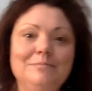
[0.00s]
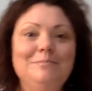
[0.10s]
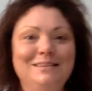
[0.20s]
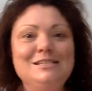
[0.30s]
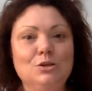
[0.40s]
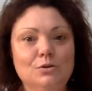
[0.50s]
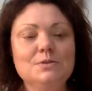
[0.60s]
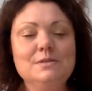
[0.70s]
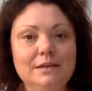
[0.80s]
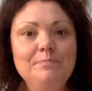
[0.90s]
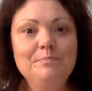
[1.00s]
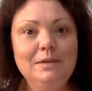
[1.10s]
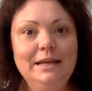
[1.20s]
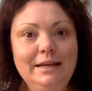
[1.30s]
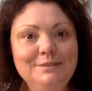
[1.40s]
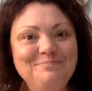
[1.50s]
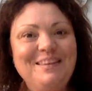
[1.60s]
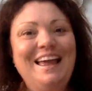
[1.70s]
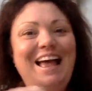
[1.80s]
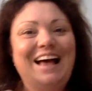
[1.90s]
Miss Lawson, please.
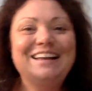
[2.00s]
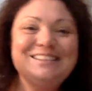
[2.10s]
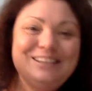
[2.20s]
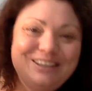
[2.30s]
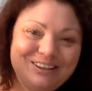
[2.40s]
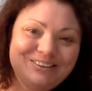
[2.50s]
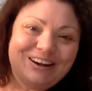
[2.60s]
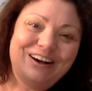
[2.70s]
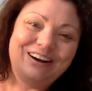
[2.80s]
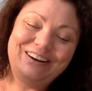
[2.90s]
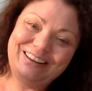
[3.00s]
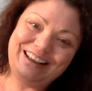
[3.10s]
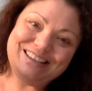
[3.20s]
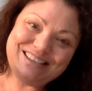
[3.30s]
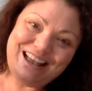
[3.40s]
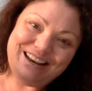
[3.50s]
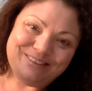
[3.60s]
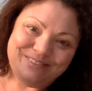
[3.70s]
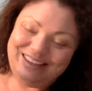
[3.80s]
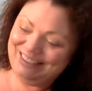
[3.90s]
And who are its
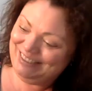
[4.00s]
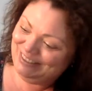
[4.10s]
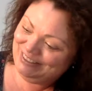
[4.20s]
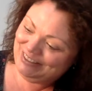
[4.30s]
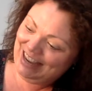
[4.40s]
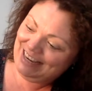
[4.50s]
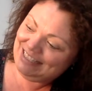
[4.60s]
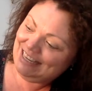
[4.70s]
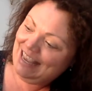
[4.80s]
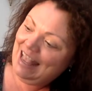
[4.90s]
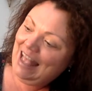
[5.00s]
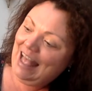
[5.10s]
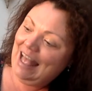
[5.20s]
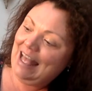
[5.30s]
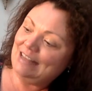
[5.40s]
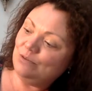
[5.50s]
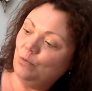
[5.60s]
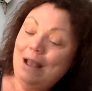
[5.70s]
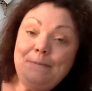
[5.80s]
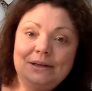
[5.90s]
enemies? All right. And
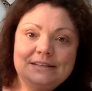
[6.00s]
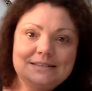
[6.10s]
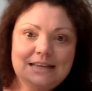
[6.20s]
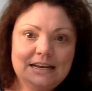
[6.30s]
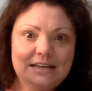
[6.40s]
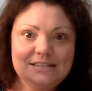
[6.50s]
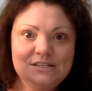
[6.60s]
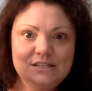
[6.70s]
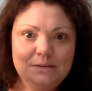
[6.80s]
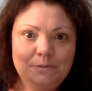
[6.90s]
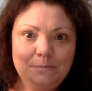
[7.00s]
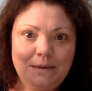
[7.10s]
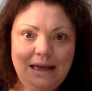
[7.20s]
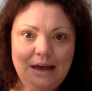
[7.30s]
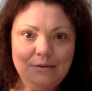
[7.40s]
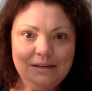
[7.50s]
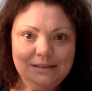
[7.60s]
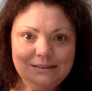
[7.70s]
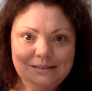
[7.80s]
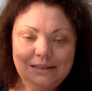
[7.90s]
weapons and its
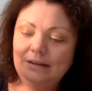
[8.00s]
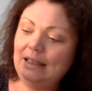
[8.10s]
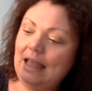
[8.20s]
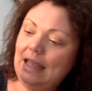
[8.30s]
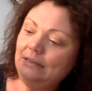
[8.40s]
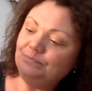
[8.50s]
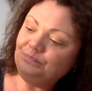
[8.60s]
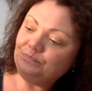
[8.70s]
superpowers. Okay.